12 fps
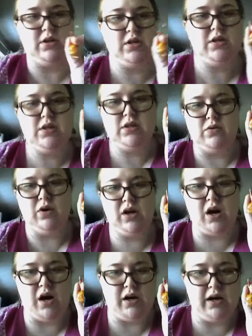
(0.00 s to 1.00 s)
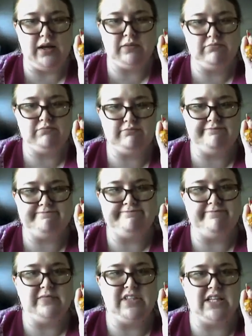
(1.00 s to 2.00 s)
There.
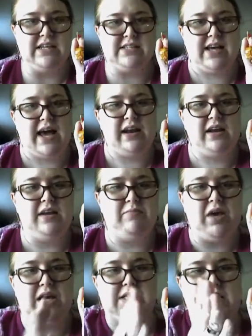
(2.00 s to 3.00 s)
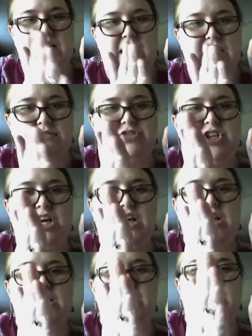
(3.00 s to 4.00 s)
Now, work hardening
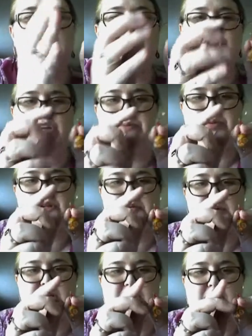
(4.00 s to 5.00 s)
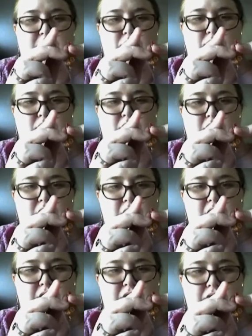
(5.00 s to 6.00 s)
does that. It makes it kind of
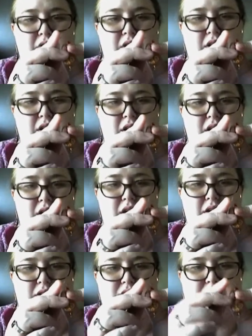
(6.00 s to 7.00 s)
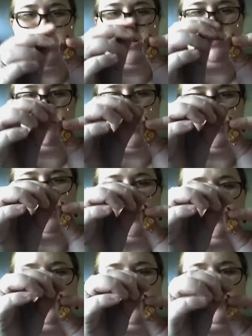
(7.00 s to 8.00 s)
change shape a little bit. So all you got to
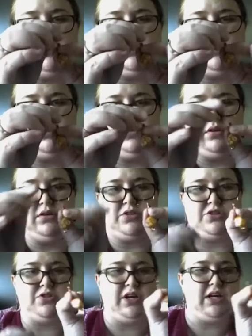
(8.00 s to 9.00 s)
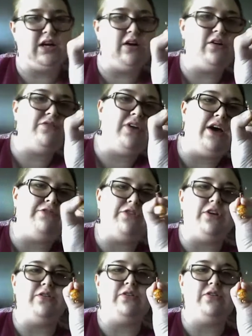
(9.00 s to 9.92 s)
do is bend it back down.